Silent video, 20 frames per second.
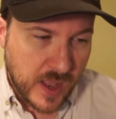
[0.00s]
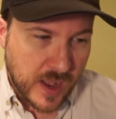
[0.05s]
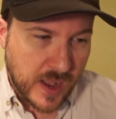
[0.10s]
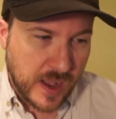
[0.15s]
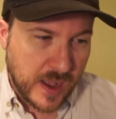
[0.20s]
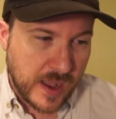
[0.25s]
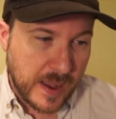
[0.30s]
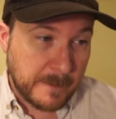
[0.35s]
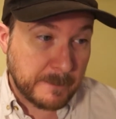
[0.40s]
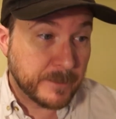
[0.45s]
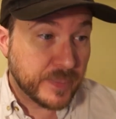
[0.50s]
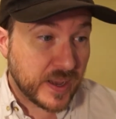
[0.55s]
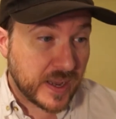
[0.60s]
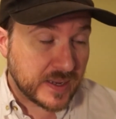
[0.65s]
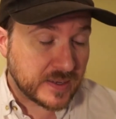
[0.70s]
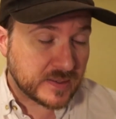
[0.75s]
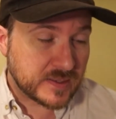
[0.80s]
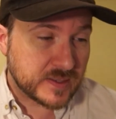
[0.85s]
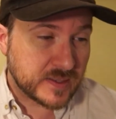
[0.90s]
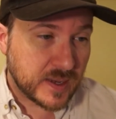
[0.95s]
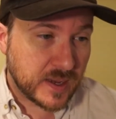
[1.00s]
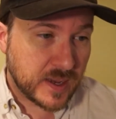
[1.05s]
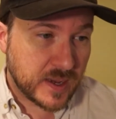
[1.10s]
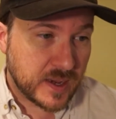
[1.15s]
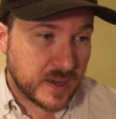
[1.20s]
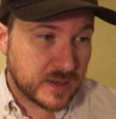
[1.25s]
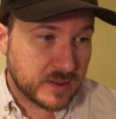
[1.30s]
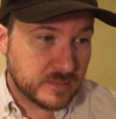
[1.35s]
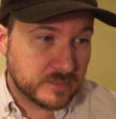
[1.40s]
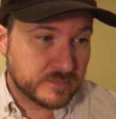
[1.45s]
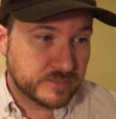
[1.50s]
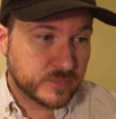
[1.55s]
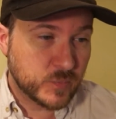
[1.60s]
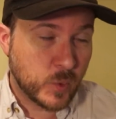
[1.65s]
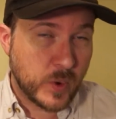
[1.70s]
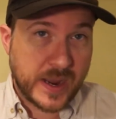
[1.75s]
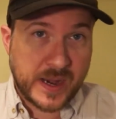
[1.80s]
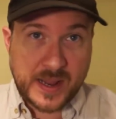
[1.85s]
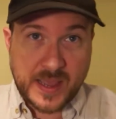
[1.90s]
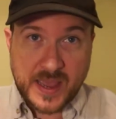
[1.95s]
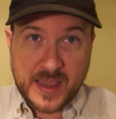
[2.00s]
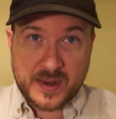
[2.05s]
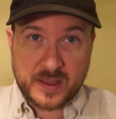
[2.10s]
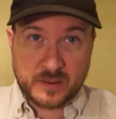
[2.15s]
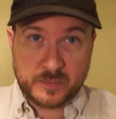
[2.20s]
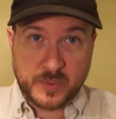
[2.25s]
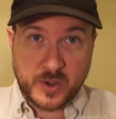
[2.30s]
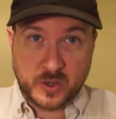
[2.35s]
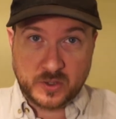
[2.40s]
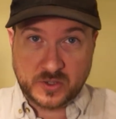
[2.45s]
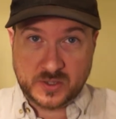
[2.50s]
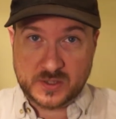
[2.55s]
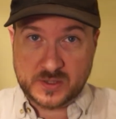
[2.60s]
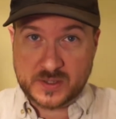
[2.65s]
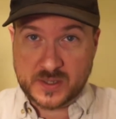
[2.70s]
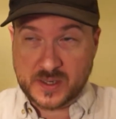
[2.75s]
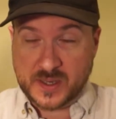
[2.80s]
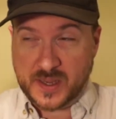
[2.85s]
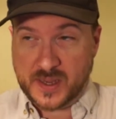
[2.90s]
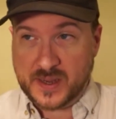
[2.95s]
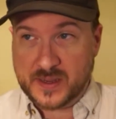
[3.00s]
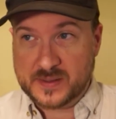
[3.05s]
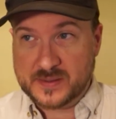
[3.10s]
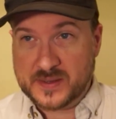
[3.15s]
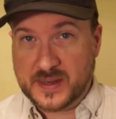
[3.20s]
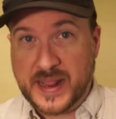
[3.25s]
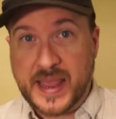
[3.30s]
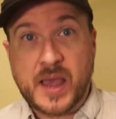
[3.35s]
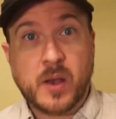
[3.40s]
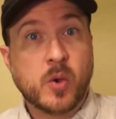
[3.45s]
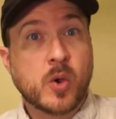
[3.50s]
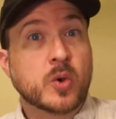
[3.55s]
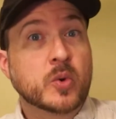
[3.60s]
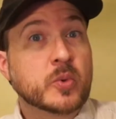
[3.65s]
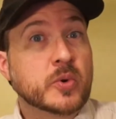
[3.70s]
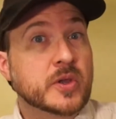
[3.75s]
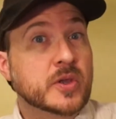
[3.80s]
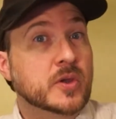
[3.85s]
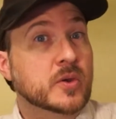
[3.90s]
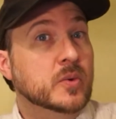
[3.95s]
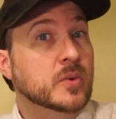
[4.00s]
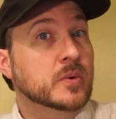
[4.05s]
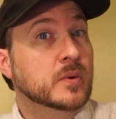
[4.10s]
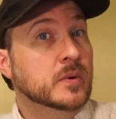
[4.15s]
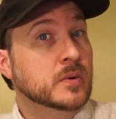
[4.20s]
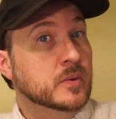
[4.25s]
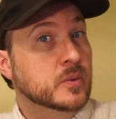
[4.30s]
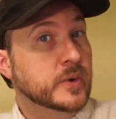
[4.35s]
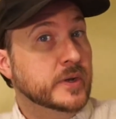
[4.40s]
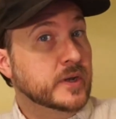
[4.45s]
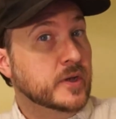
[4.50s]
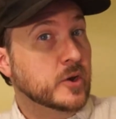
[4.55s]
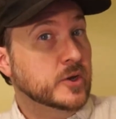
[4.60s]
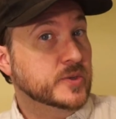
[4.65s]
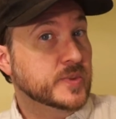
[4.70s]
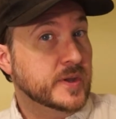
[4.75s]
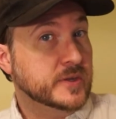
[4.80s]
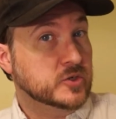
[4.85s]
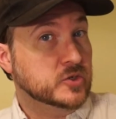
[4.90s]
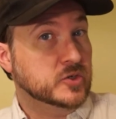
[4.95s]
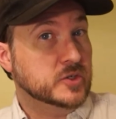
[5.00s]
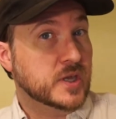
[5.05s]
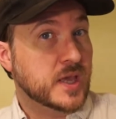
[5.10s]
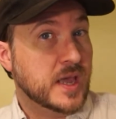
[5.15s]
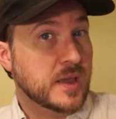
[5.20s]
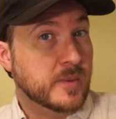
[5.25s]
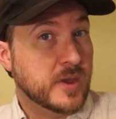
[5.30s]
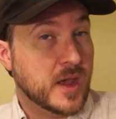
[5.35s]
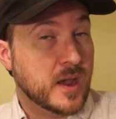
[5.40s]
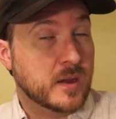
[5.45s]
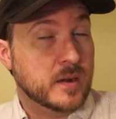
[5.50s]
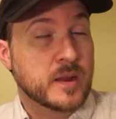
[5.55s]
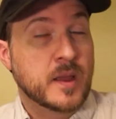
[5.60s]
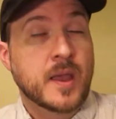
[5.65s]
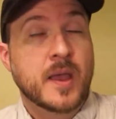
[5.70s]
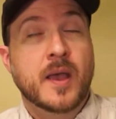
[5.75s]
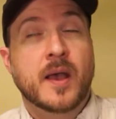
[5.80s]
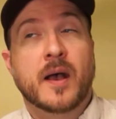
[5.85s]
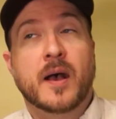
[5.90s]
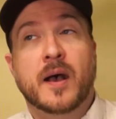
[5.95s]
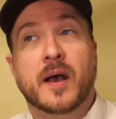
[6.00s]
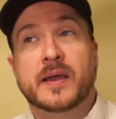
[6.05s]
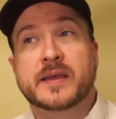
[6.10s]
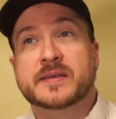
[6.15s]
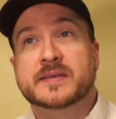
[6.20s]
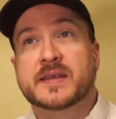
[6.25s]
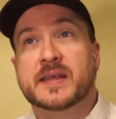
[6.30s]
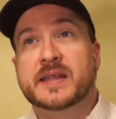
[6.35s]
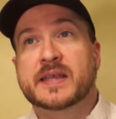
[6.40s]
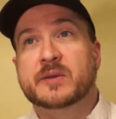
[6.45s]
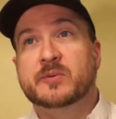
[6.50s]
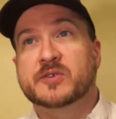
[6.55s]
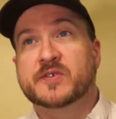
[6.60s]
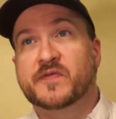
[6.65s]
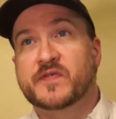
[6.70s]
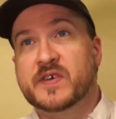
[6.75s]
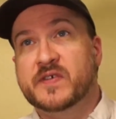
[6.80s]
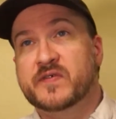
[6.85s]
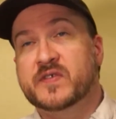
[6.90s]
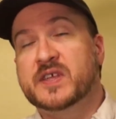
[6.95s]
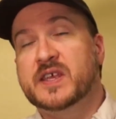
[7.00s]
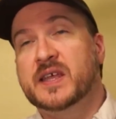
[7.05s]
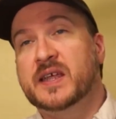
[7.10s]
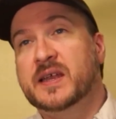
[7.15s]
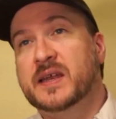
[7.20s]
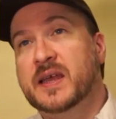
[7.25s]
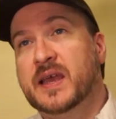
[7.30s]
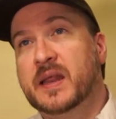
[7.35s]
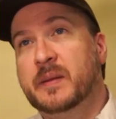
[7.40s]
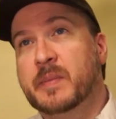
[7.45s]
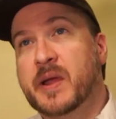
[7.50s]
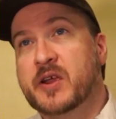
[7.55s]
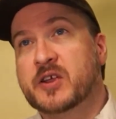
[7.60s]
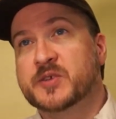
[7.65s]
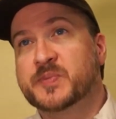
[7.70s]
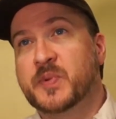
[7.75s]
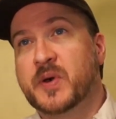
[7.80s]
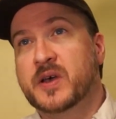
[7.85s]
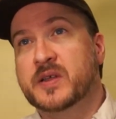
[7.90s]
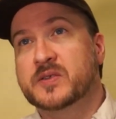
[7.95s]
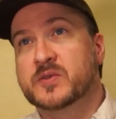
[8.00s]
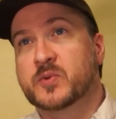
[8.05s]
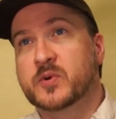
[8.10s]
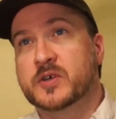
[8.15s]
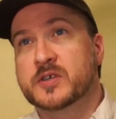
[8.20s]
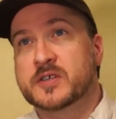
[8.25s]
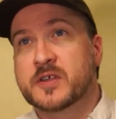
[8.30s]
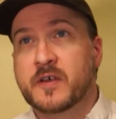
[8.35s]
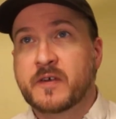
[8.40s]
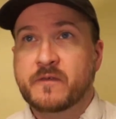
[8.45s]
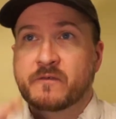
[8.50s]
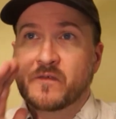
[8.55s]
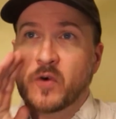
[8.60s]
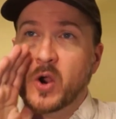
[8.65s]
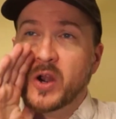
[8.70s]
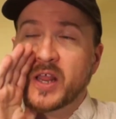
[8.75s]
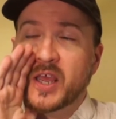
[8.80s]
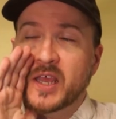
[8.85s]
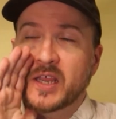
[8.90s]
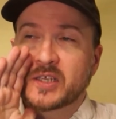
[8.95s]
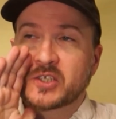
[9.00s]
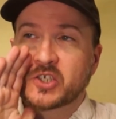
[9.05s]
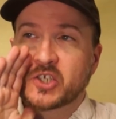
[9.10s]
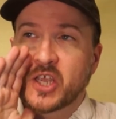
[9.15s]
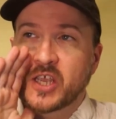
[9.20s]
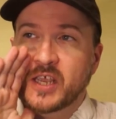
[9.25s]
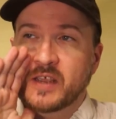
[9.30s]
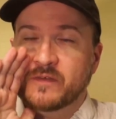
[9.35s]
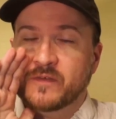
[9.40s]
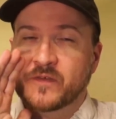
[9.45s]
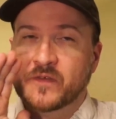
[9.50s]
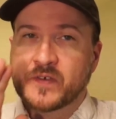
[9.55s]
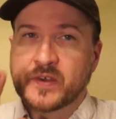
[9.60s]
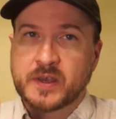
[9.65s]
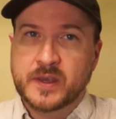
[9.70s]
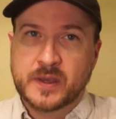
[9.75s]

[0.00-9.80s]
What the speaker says: But Wade Haddock posted today and said, "How old were you when Ghostbusters came out?" He said he was 15, and my response was, "14, Chief!"